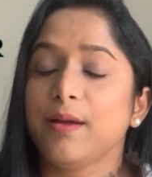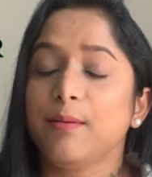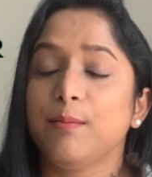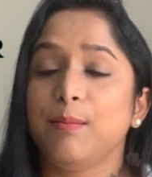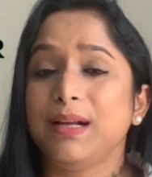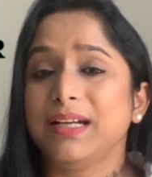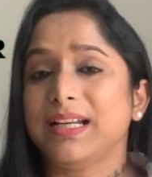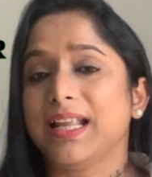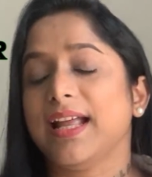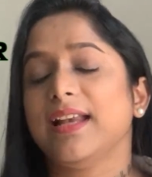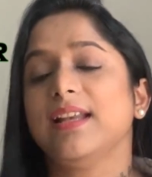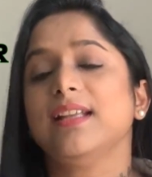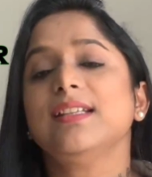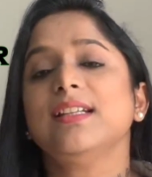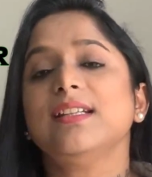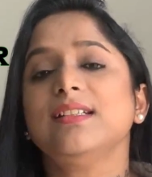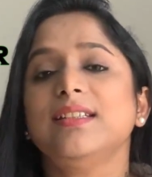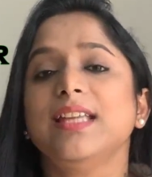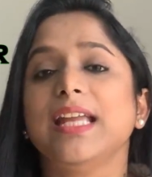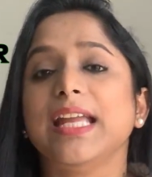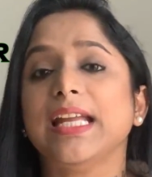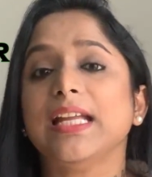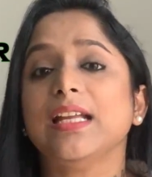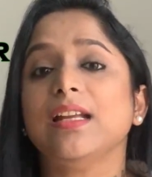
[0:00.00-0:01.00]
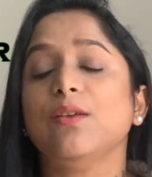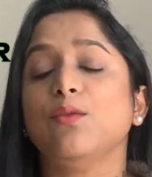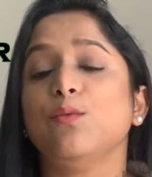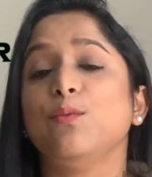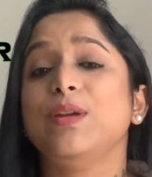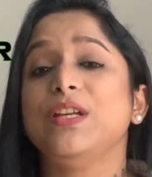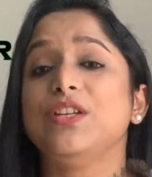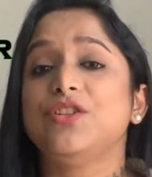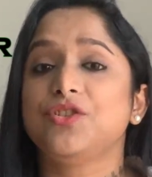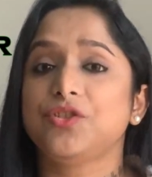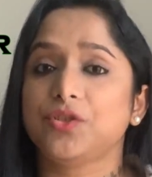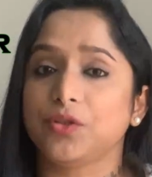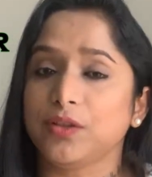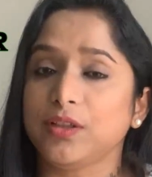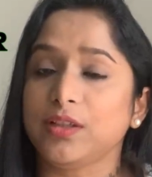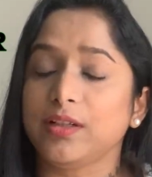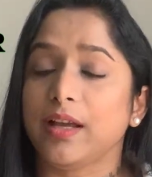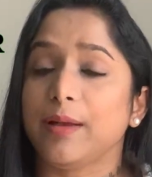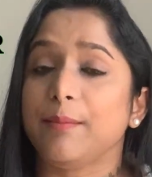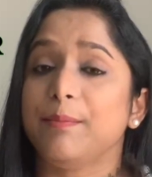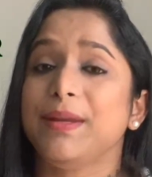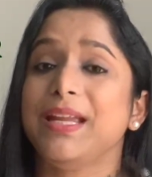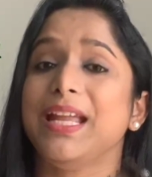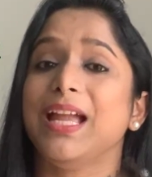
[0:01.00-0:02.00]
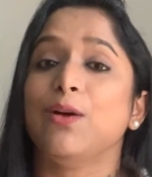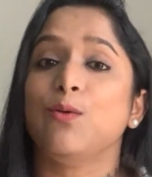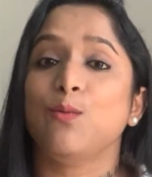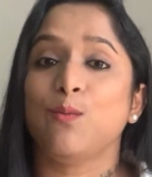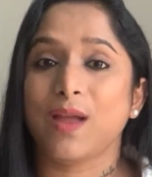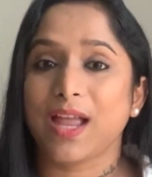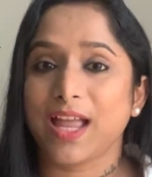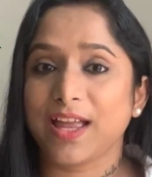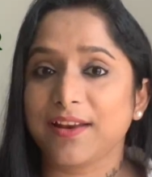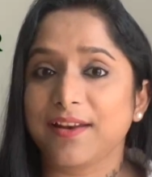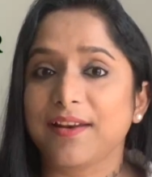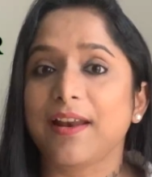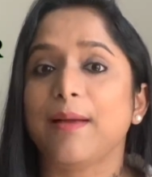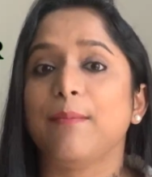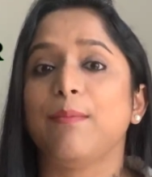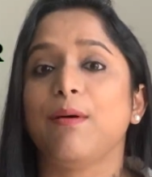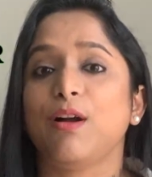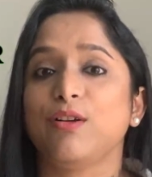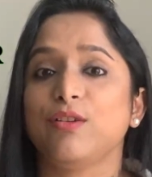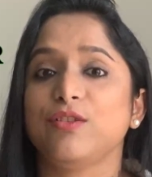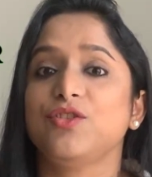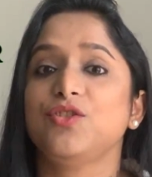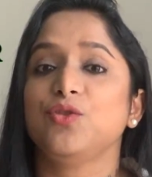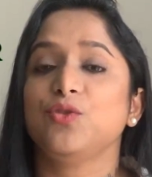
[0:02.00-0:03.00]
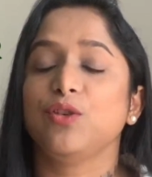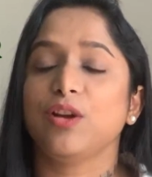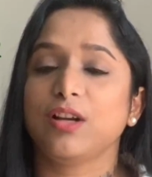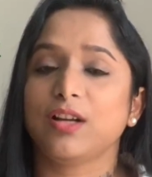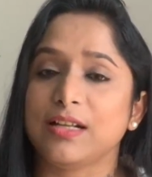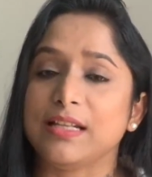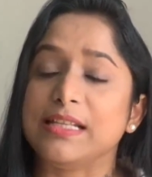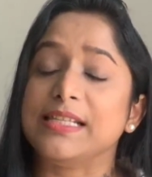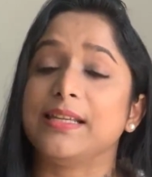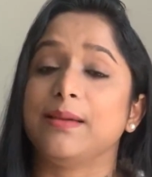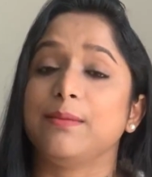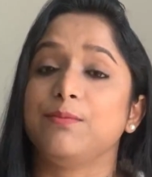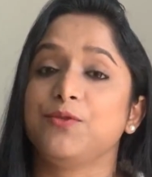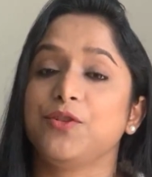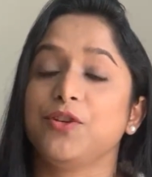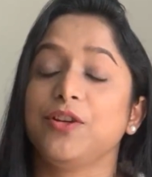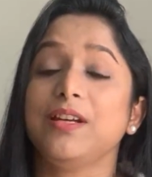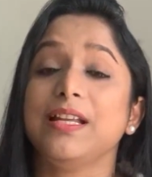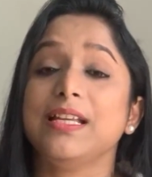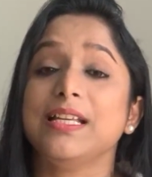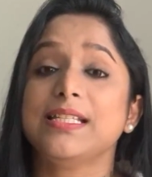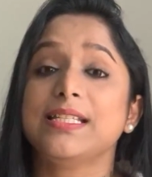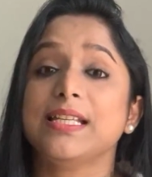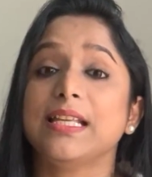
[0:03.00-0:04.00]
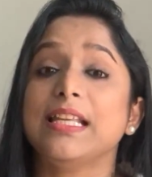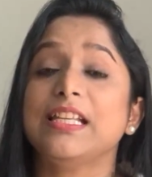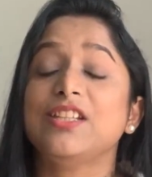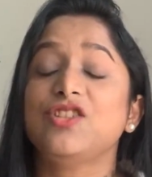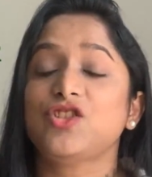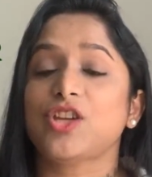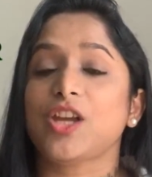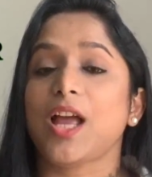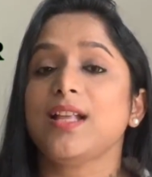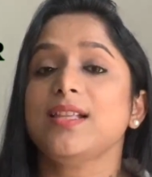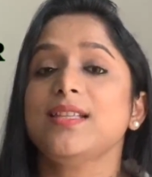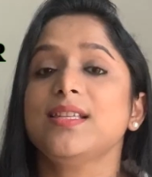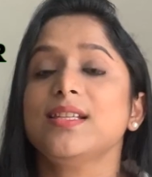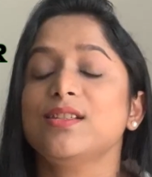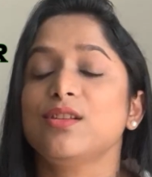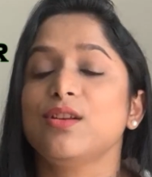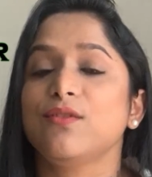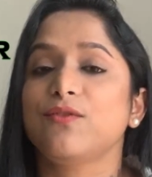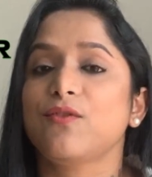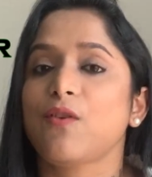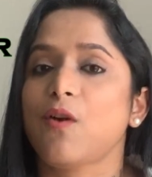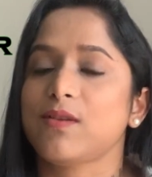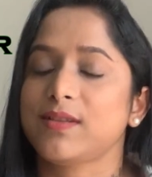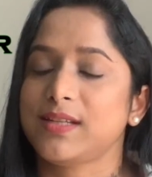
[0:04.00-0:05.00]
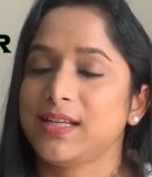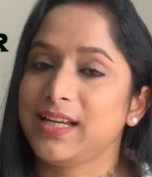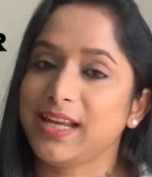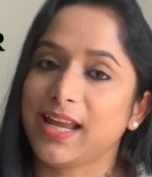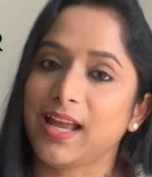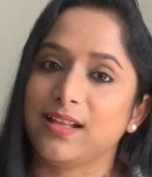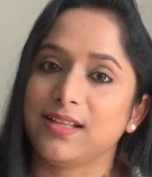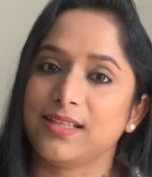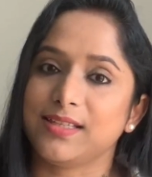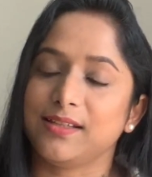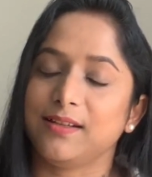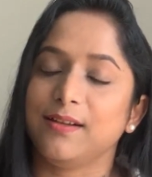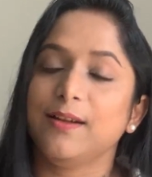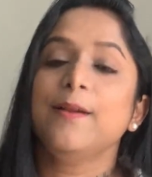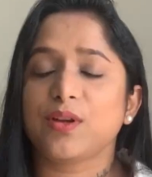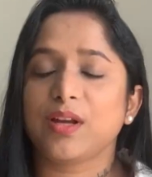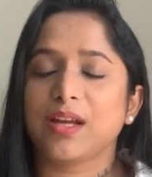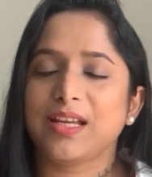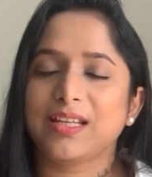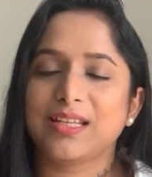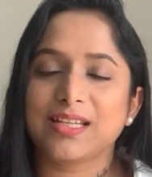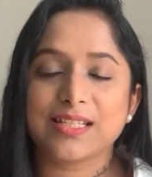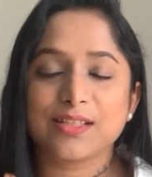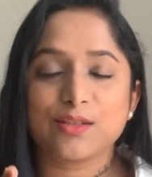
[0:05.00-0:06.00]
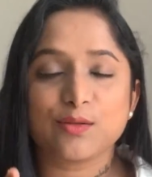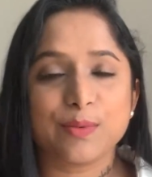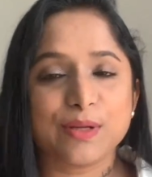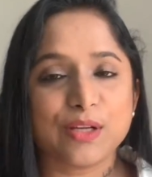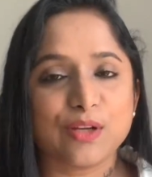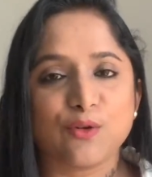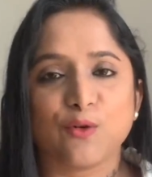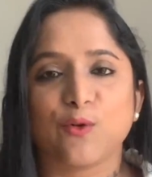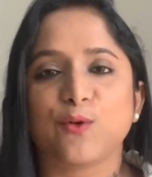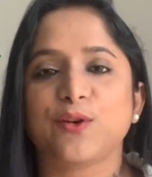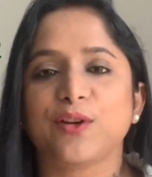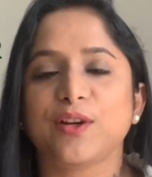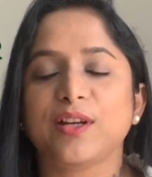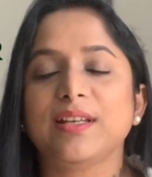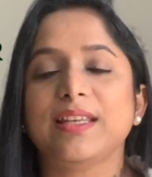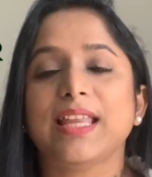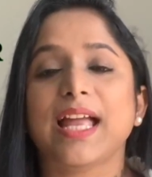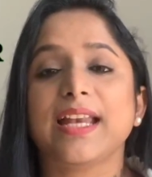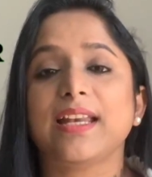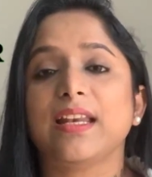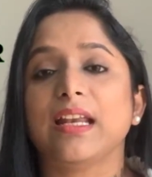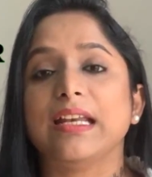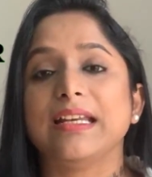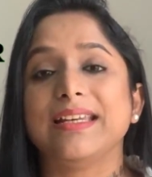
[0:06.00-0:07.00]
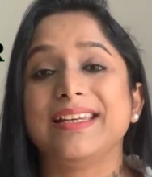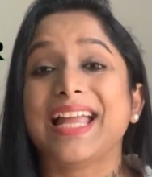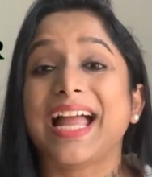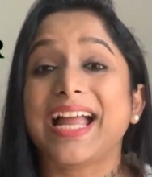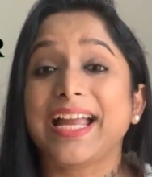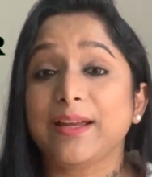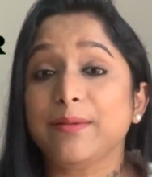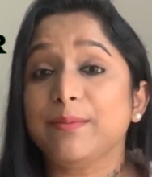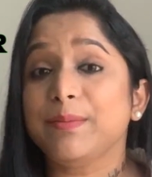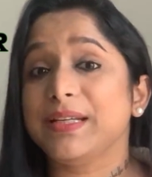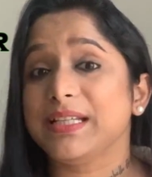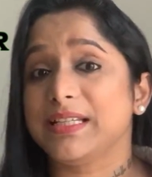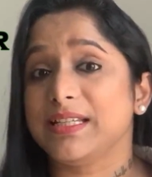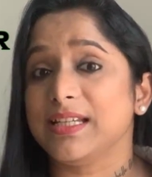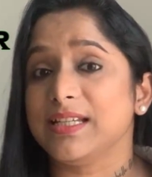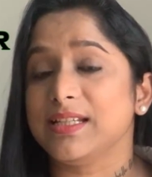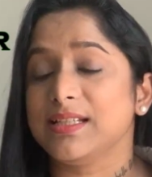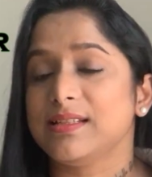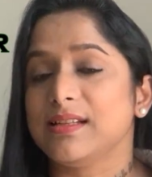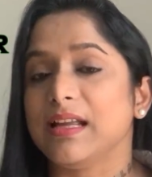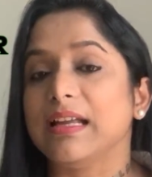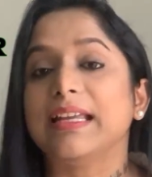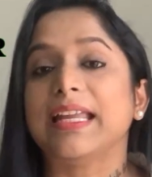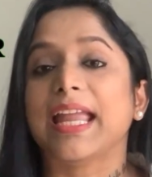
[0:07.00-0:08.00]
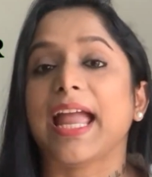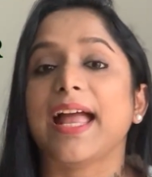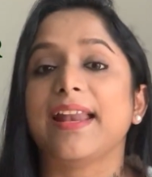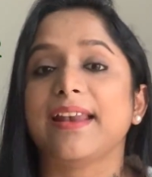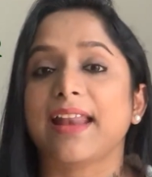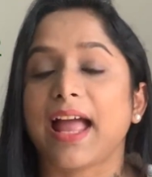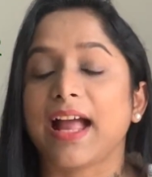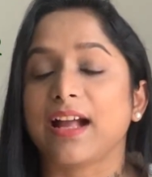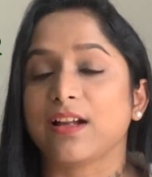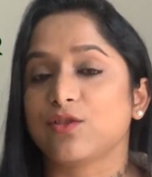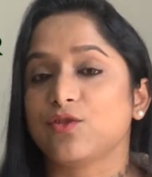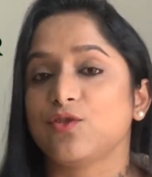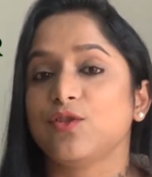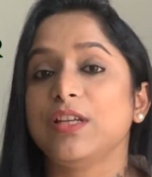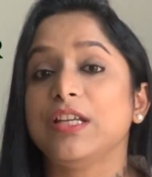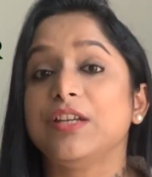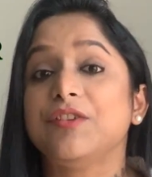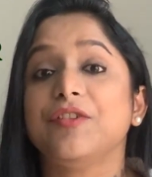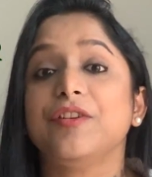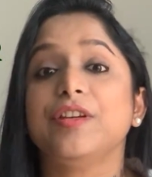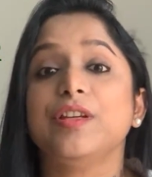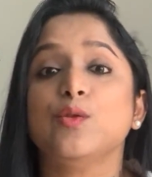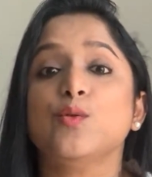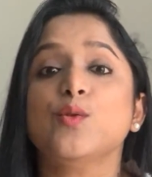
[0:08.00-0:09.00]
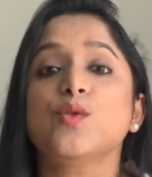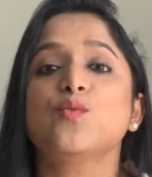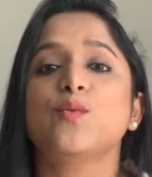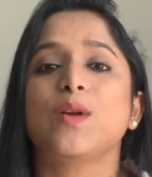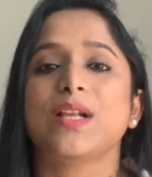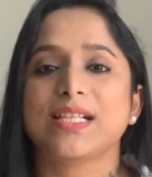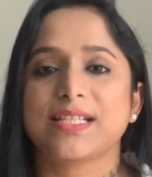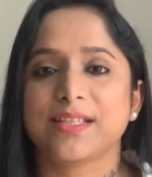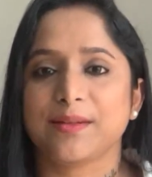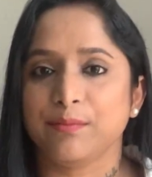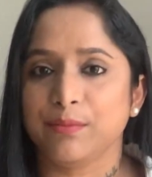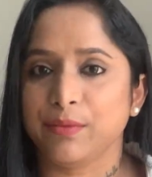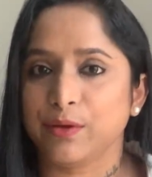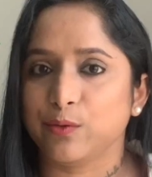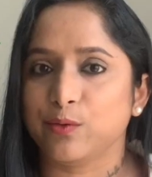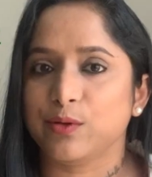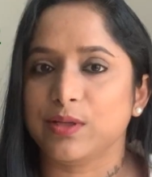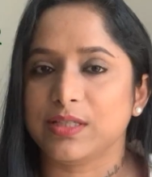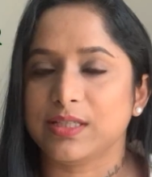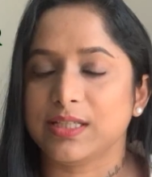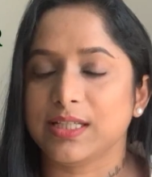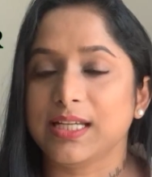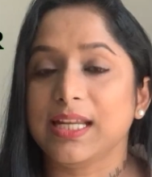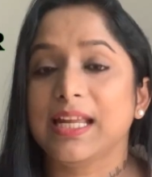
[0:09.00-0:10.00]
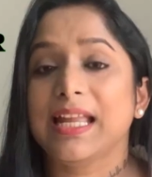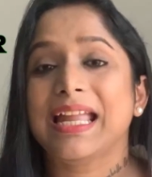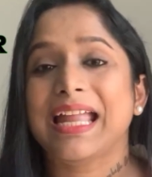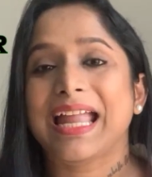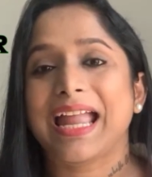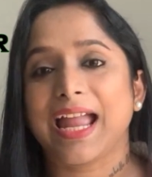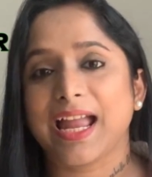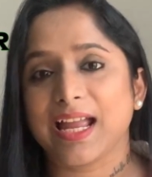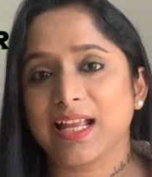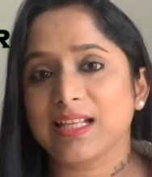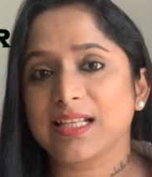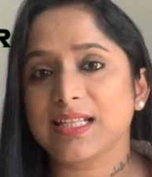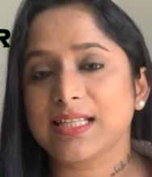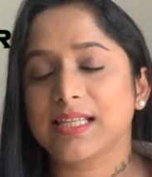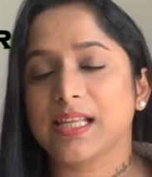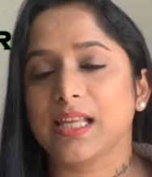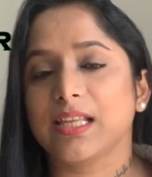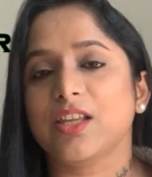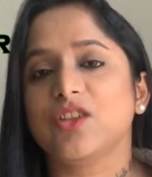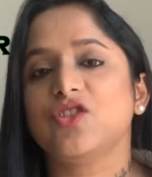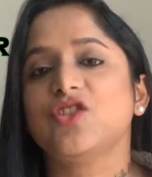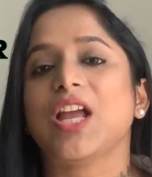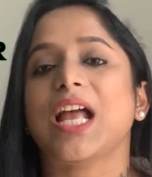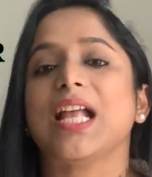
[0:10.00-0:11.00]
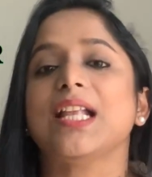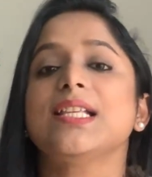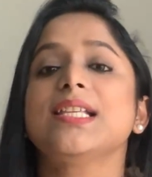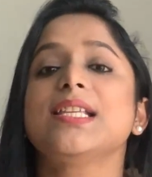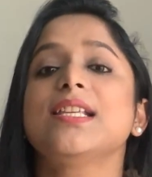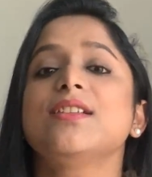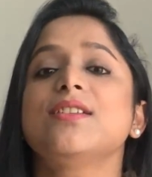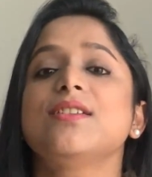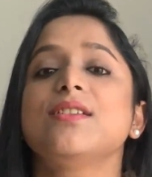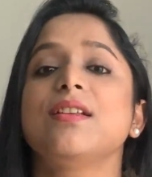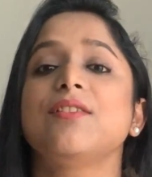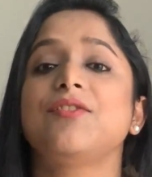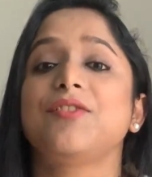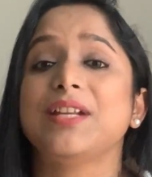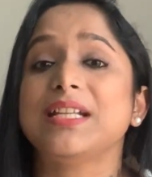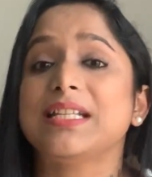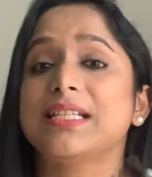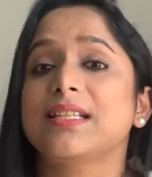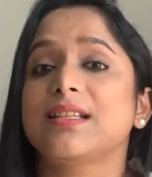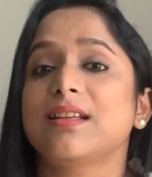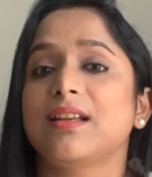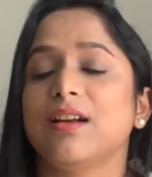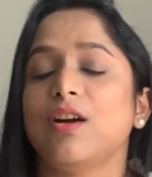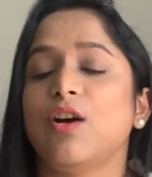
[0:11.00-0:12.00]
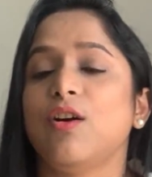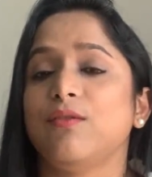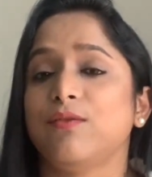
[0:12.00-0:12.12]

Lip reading: But another thing we should be aware about sugar consumption is the chances of causing cancer. It is to be noted that diabetes can actually reduce one's immunity, hence the risk